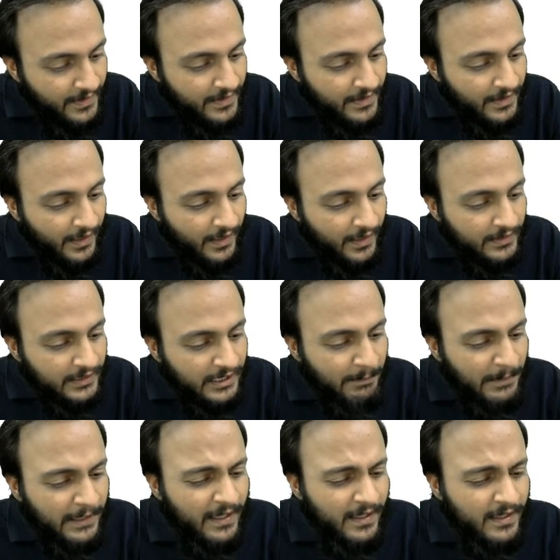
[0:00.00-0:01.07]

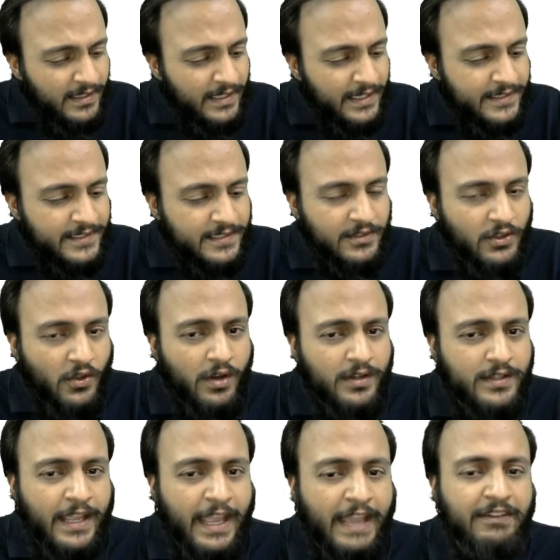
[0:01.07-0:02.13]
Deepika, it's
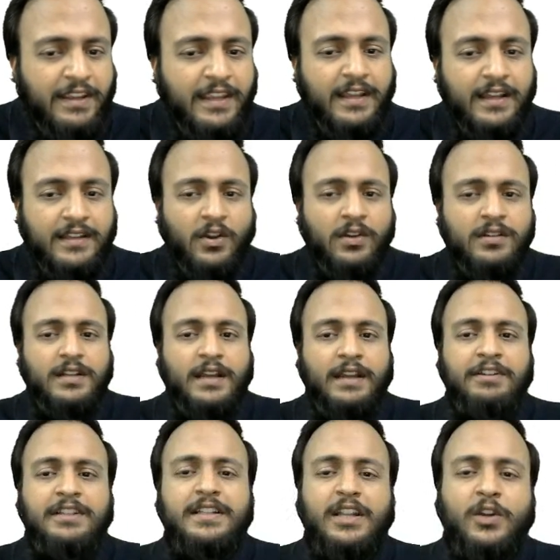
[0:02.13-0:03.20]
not having
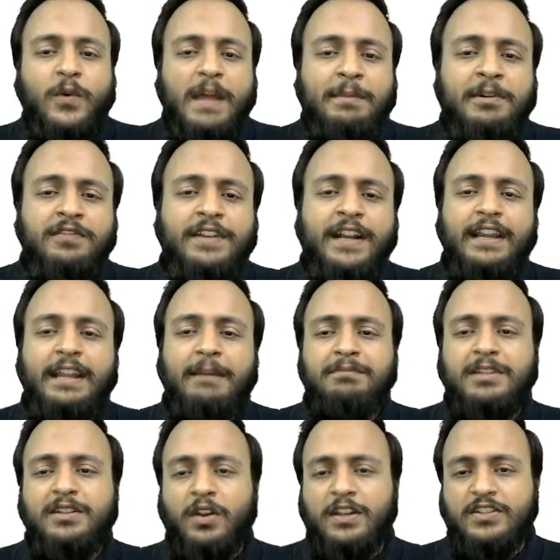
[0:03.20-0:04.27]
the requirement of any
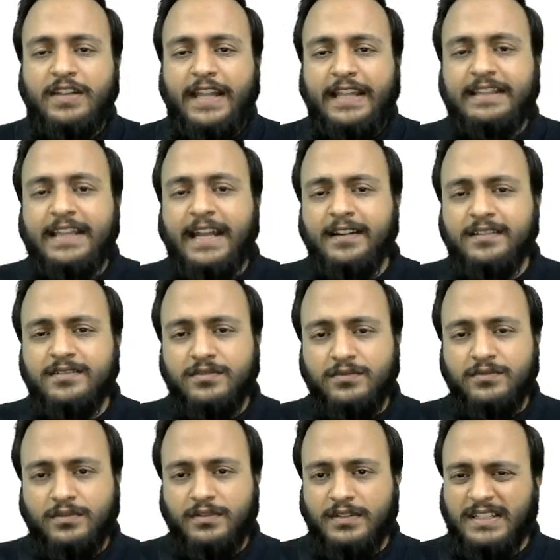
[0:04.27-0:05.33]
depth knowledge like that.
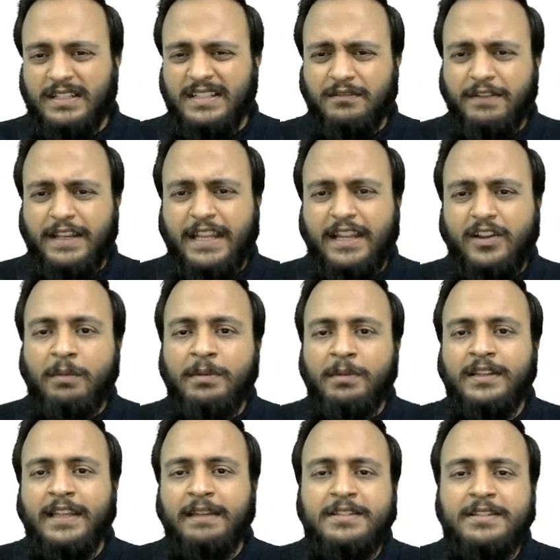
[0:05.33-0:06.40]
So it is a very common
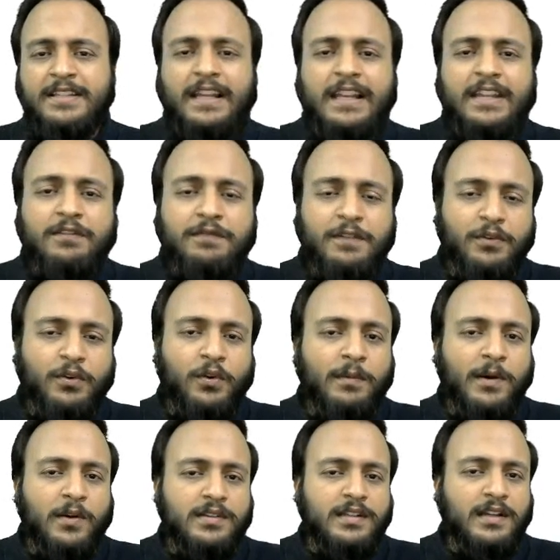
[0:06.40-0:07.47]
thing. Basically, if you know
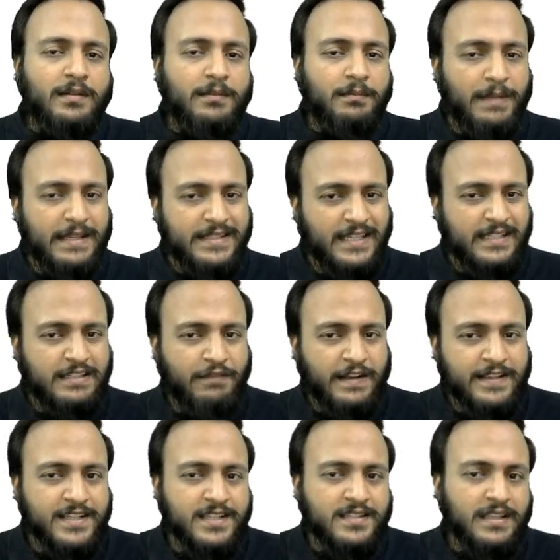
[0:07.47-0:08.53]
about the basic
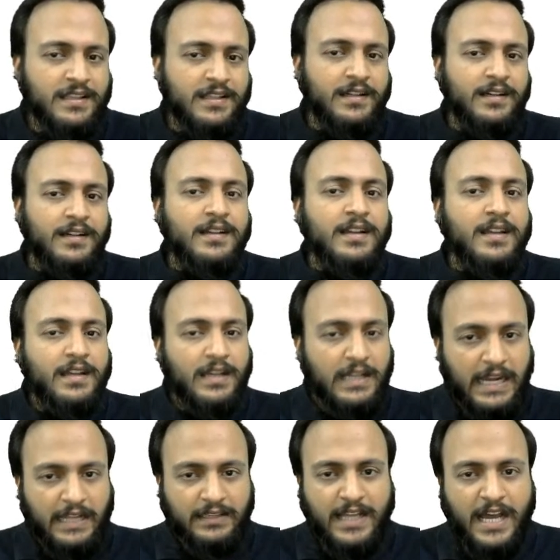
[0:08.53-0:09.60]
differences in the
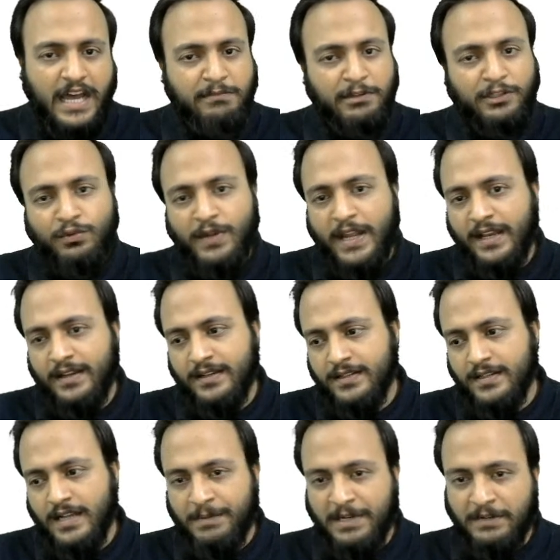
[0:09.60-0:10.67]
Gandhar, Mathura, and
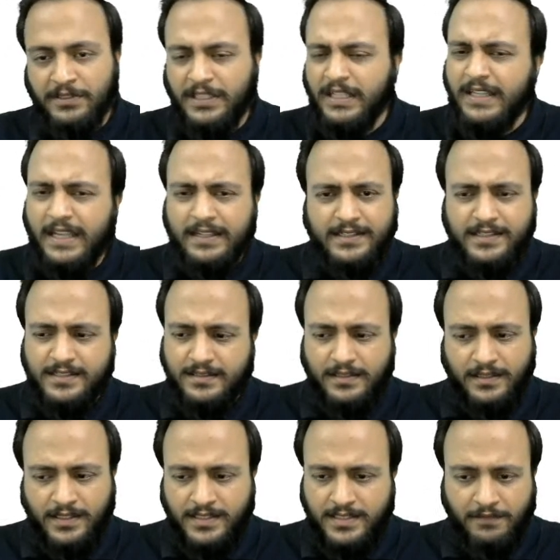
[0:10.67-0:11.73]
Amravati, then it's
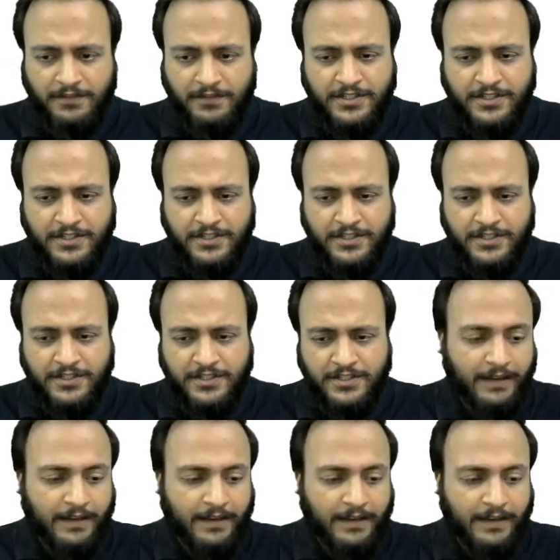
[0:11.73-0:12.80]
sufficiently
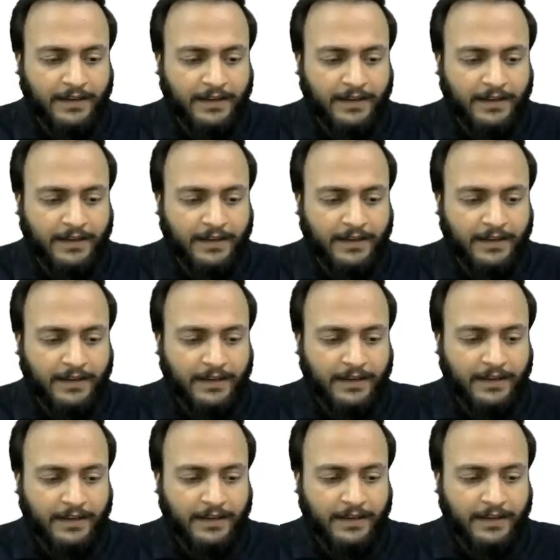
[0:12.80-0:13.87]
fine for that.
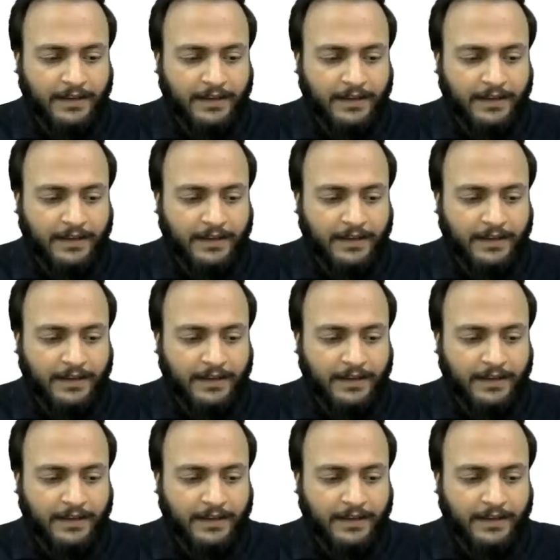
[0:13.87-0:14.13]
All right.